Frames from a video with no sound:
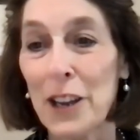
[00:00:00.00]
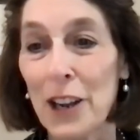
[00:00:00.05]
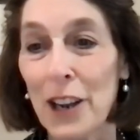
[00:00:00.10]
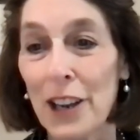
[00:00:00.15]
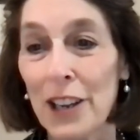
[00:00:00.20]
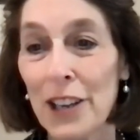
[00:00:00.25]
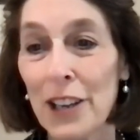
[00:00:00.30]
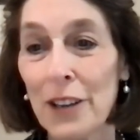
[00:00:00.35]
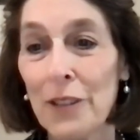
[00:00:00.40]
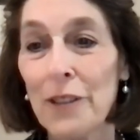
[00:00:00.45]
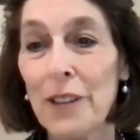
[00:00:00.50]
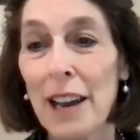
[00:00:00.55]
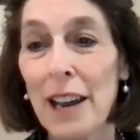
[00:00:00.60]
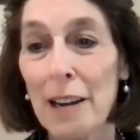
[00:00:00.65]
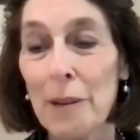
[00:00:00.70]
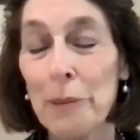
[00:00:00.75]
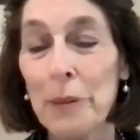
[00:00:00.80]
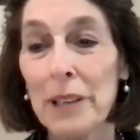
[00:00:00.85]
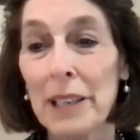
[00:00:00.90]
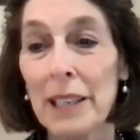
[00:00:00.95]
you got
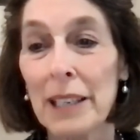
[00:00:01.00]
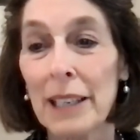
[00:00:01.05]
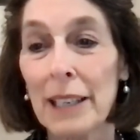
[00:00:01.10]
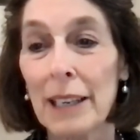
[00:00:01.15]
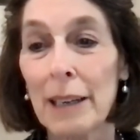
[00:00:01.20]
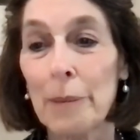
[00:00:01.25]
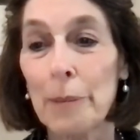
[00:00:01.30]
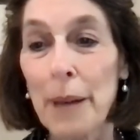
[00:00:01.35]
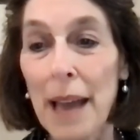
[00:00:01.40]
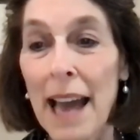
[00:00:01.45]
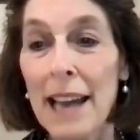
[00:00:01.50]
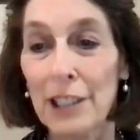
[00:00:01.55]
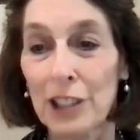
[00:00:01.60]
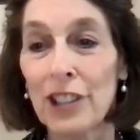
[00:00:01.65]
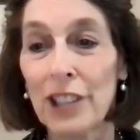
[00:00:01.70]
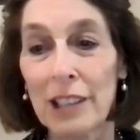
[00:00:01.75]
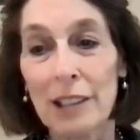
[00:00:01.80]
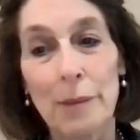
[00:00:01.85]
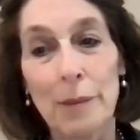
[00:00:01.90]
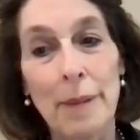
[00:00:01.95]
to be
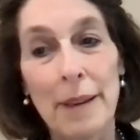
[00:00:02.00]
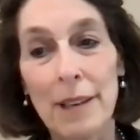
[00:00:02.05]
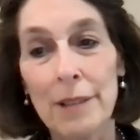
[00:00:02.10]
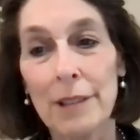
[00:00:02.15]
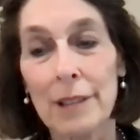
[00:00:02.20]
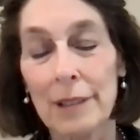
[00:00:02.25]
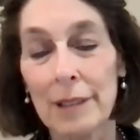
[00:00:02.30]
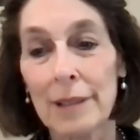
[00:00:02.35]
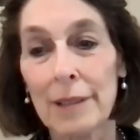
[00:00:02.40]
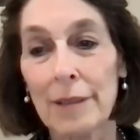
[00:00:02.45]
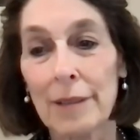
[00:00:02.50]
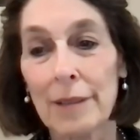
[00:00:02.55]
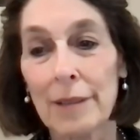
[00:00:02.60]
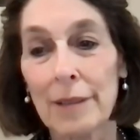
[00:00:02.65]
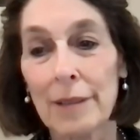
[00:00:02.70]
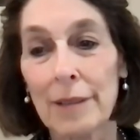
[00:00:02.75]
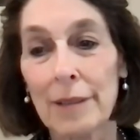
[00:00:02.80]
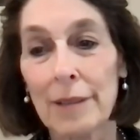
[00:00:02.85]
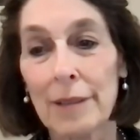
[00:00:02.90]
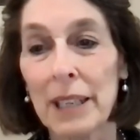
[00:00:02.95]
passionate about it,
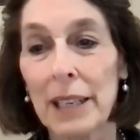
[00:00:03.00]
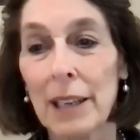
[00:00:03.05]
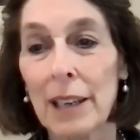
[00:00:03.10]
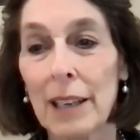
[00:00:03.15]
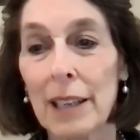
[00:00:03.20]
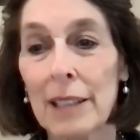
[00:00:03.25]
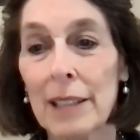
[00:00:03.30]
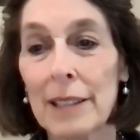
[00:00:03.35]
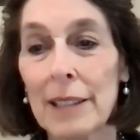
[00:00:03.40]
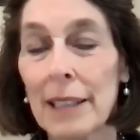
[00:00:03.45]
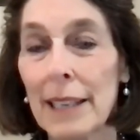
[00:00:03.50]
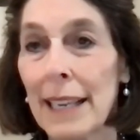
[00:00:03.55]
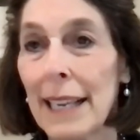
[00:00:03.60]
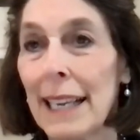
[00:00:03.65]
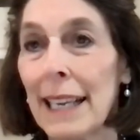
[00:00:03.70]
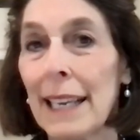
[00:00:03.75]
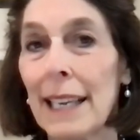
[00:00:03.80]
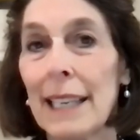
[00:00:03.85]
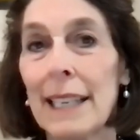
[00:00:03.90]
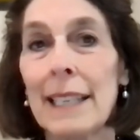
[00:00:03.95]
right? Because
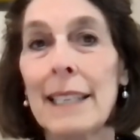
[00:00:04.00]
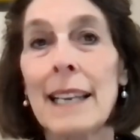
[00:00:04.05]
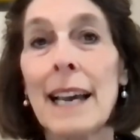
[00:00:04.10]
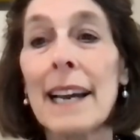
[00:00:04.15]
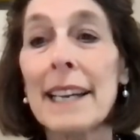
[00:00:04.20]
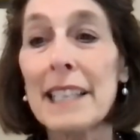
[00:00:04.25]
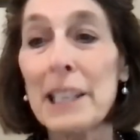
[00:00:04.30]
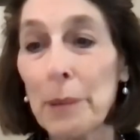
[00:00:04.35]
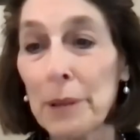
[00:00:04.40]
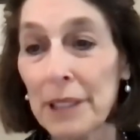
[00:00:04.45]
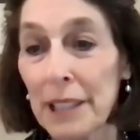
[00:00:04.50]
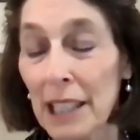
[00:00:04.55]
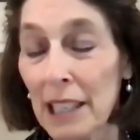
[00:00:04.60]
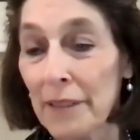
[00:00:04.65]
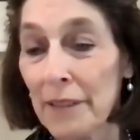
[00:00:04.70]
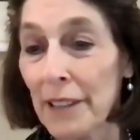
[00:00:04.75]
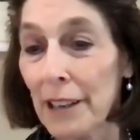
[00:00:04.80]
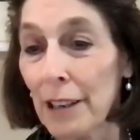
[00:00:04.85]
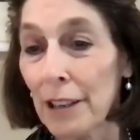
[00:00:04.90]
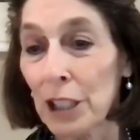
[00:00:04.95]
90%
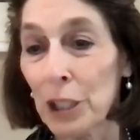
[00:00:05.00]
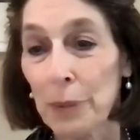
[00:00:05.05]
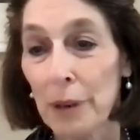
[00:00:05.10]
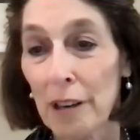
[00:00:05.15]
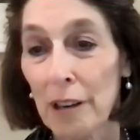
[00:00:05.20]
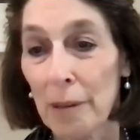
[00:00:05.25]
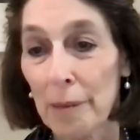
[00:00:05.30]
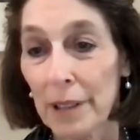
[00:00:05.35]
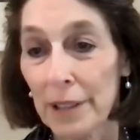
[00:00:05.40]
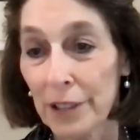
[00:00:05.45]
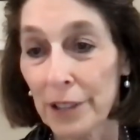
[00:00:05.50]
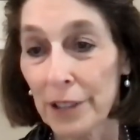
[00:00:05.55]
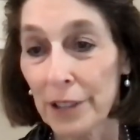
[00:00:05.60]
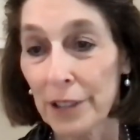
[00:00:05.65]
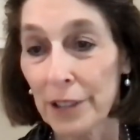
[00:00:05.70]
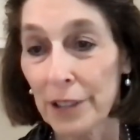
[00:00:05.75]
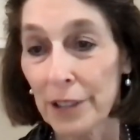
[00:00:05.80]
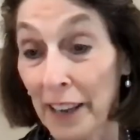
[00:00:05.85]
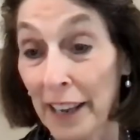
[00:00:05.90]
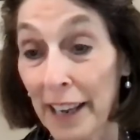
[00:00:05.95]
of our experiments are going
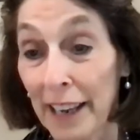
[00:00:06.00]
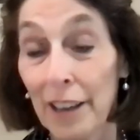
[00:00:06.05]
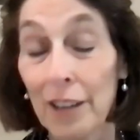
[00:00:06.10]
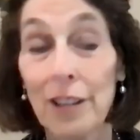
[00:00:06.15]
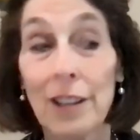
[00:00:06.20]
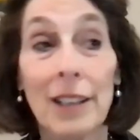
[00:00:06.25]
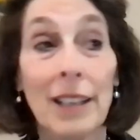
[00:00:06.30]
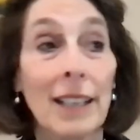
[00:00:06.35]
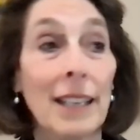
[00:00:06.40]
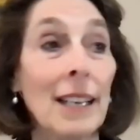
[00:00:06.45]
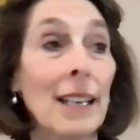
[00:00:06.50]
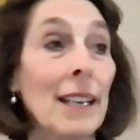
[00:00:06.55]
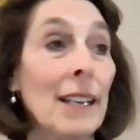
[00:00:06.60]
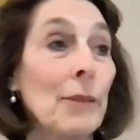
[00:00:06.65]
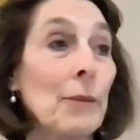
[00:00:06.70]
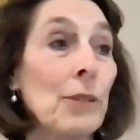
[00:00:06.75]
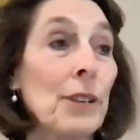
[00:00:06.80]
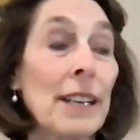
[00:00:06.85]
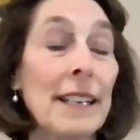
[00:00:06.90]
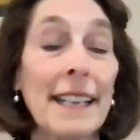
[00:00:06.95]
to fail.
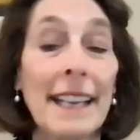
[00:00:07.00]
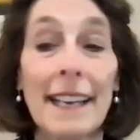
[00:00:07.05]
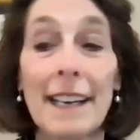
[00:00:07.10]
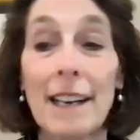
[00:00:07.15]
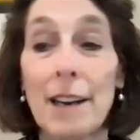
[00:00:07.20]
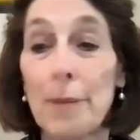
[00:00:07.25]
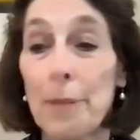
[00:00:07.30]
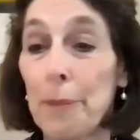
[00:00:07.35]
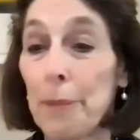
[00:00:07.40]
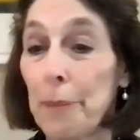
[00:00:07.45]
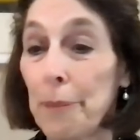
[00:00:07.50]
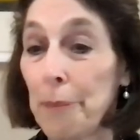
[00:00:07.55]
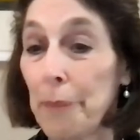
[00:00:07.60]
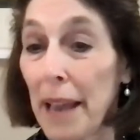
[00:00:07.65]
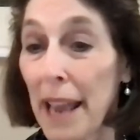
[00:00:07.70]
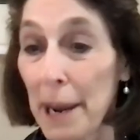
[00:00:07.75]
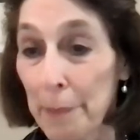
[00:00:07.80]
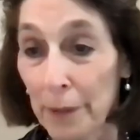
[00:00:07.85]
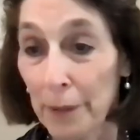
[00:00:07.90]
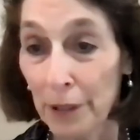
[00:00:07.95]
We're going to get our
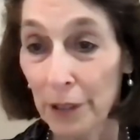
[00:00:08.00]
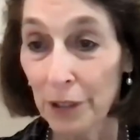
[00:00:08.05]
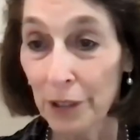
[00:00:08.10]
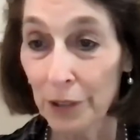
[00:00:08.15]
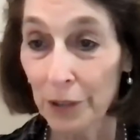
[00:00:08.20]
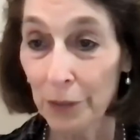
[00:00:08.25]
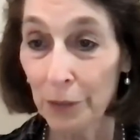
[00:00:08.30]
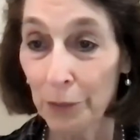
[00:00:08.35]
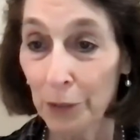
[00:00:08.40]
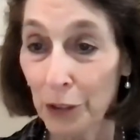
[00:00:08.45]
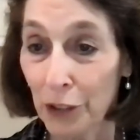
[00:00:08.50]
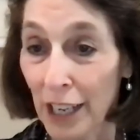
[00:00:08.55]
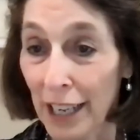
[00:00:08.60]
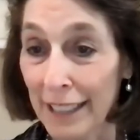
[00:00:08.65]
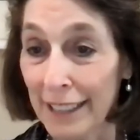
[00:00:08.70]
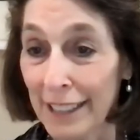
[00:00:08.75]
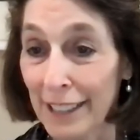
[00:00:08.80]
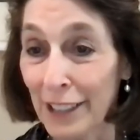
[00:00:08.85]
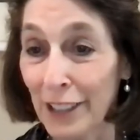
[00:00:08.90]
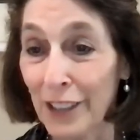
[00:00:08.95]
papers
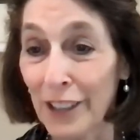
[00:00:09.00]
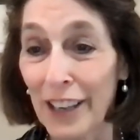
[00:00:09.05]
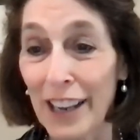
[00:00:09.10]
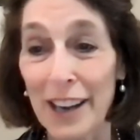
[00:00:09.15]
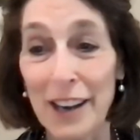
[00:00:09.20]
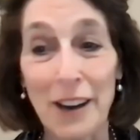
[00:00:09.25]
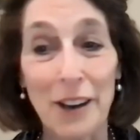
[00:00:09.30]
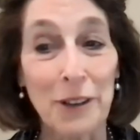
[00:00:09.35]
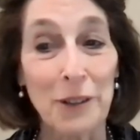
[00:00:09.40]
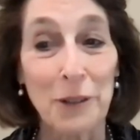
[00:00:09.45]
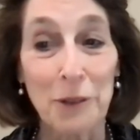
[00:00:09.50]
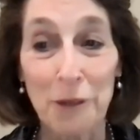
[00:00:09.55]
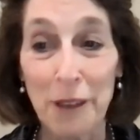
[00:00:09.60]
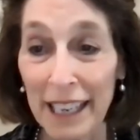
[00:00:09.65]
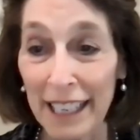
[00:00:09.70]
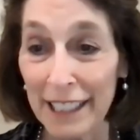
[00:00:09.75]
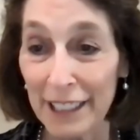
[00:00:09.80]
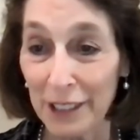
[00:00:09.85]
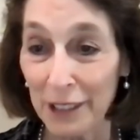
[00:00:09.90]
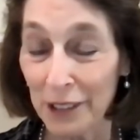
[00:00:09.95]
rejected and our
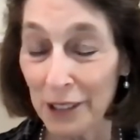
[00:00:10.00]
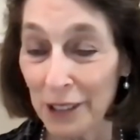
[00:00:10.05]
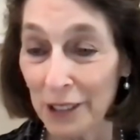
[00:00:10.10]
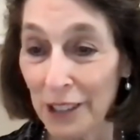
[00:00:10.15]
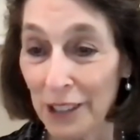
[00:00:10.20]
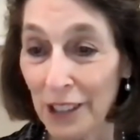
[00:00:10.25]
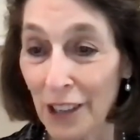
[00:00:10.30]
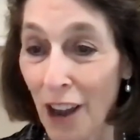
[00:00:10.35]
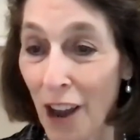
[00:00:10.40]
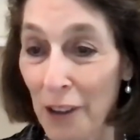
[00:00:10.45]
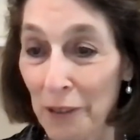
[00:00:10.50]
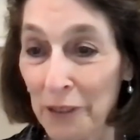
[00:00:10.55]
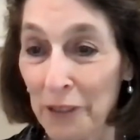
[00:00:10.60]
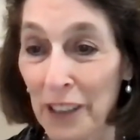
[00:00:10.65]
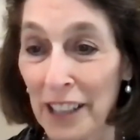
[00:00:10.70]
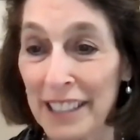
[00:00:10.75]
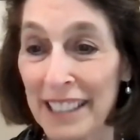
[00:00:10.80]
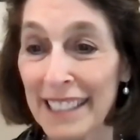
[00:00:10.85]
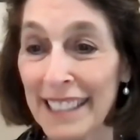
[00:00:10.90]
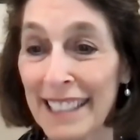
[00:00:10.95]
grants not
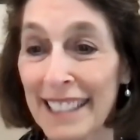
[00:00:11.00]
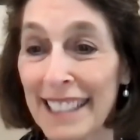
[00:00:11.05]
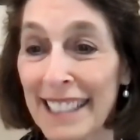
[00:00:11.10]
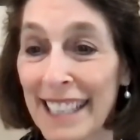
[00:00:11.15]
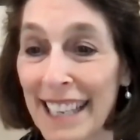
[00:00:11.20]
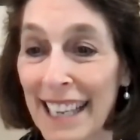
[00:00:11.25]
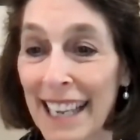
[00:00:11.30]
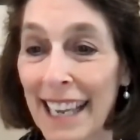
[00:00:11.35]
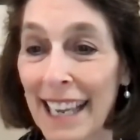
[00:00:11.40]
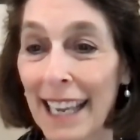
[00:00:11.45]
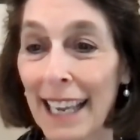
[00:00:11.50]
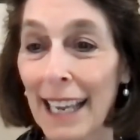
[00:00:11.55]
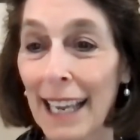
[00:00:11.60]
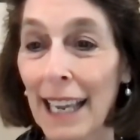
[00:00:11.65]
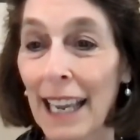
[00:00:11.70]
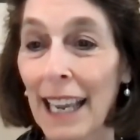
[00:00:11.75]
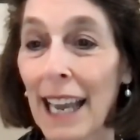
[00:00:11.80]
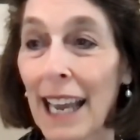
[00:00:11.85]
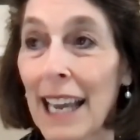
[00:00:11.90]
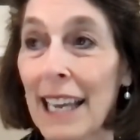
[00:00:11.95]
funded.
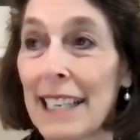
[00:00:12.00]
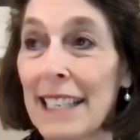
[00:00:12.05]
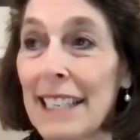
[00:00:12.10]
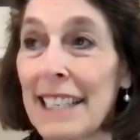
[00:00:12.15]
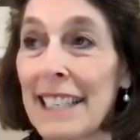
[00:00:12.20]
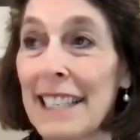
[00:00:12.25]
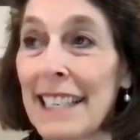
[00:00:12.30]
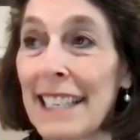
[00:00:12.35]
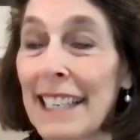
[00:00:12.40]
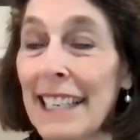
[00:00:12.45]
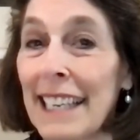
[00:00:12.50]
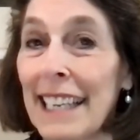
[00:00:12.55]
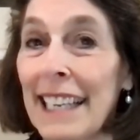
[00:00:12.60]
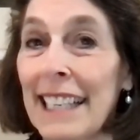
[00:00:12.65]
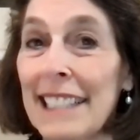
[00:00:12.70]
And it